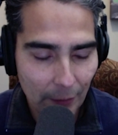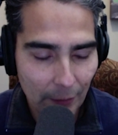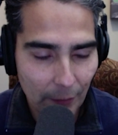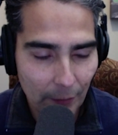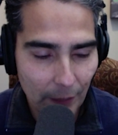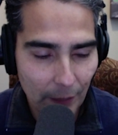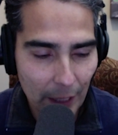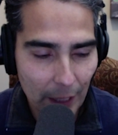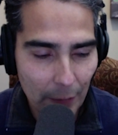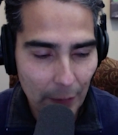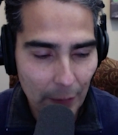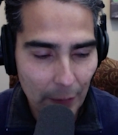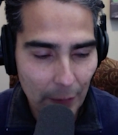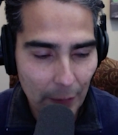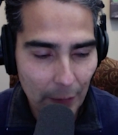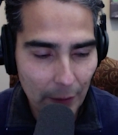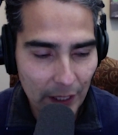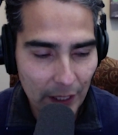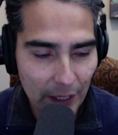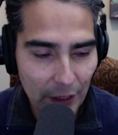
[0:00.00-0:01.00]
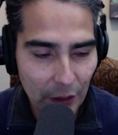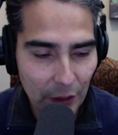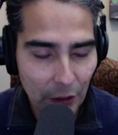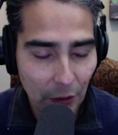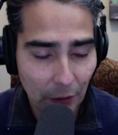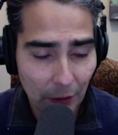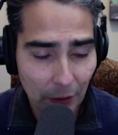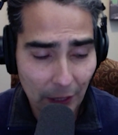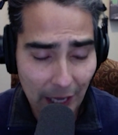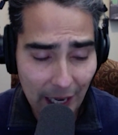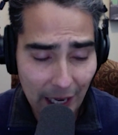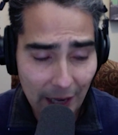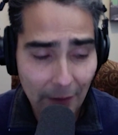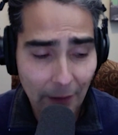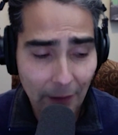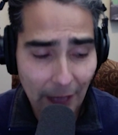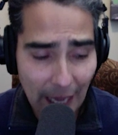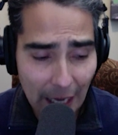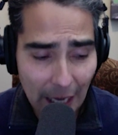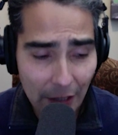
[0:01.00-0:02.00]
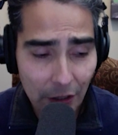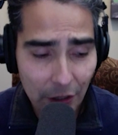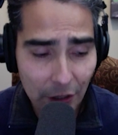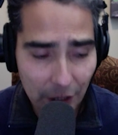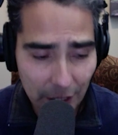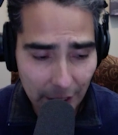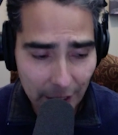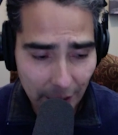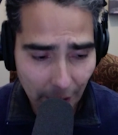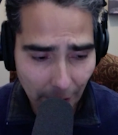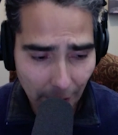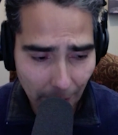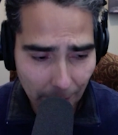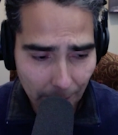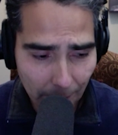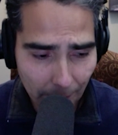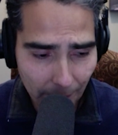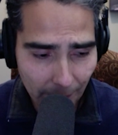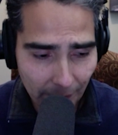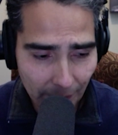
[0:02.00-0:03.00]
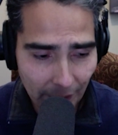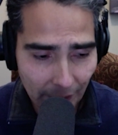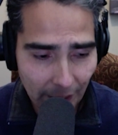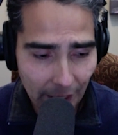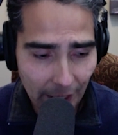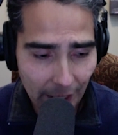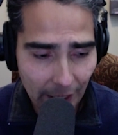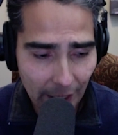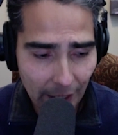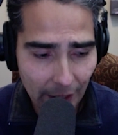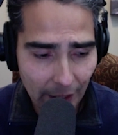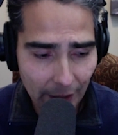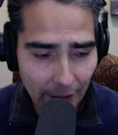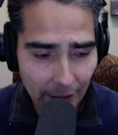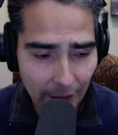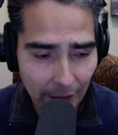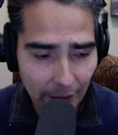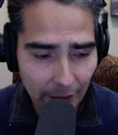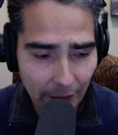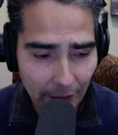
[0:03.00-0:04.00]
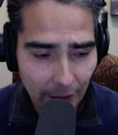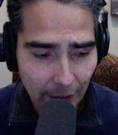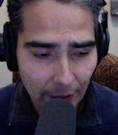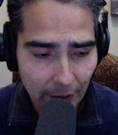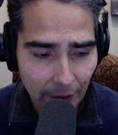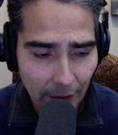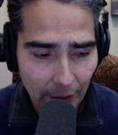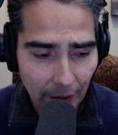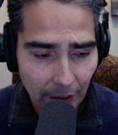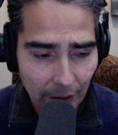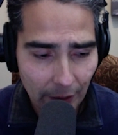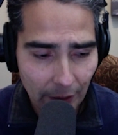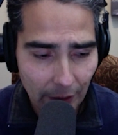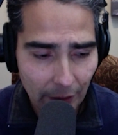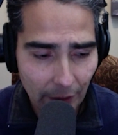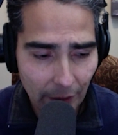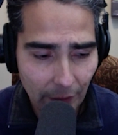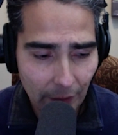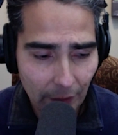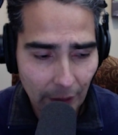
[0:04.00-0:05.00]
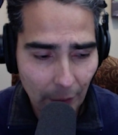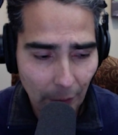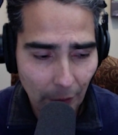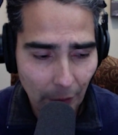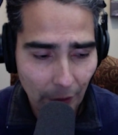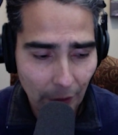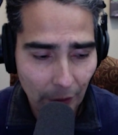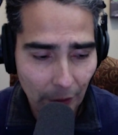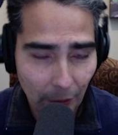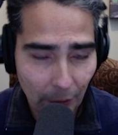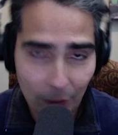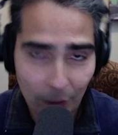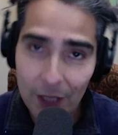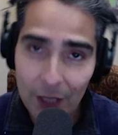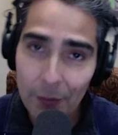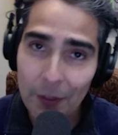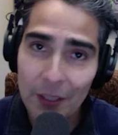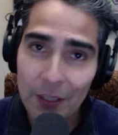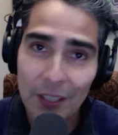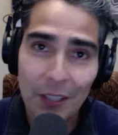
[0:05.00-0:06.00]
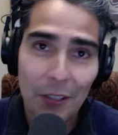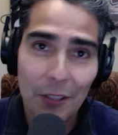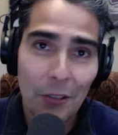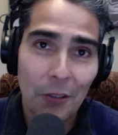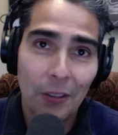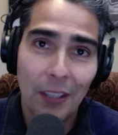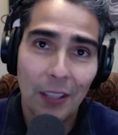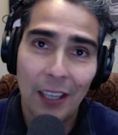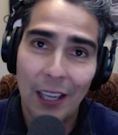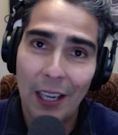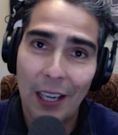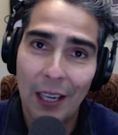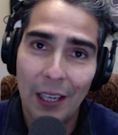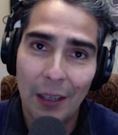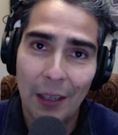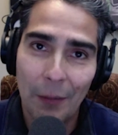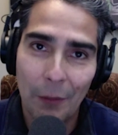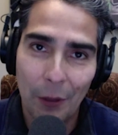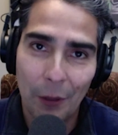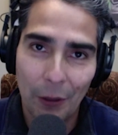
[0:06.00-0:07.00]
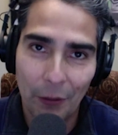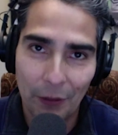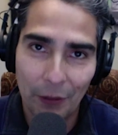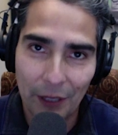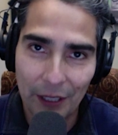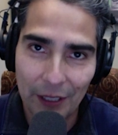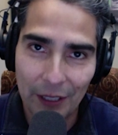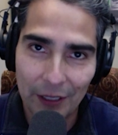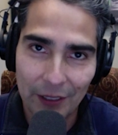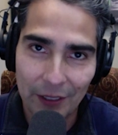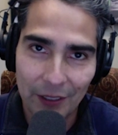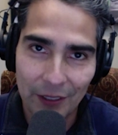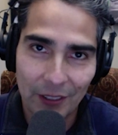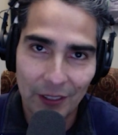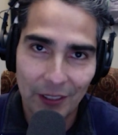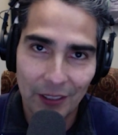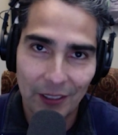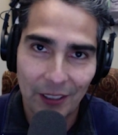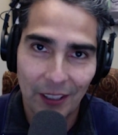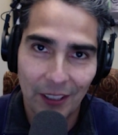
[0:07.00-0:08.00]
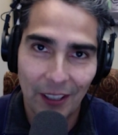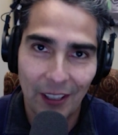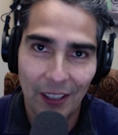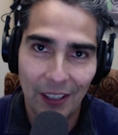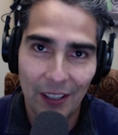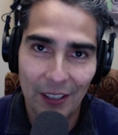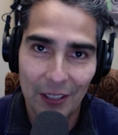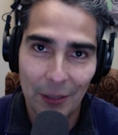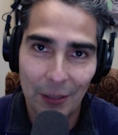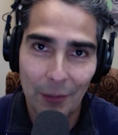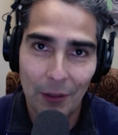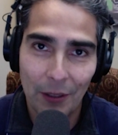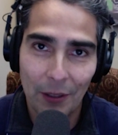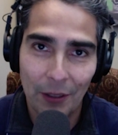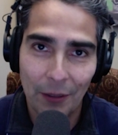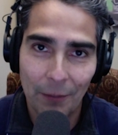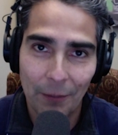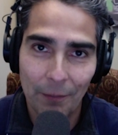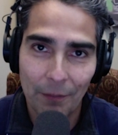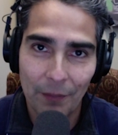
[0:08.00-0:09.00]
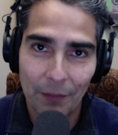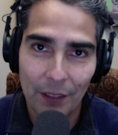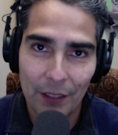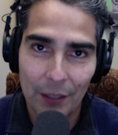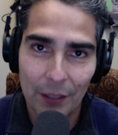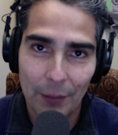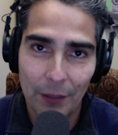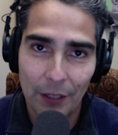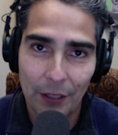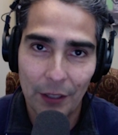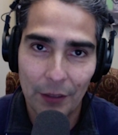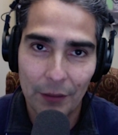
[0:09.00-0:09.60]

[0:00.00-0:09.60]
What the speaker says: it was in July of last year, and there were the Christmas in July movies on some of the